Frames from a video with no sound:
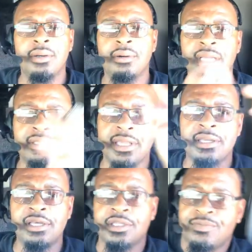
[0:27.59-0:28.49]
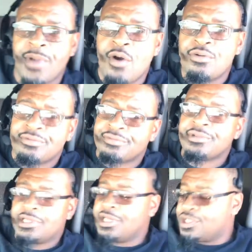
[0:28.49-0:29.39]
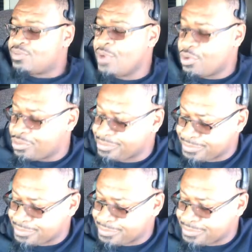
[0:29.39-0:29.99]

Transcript: When I say good smoke, good smoke.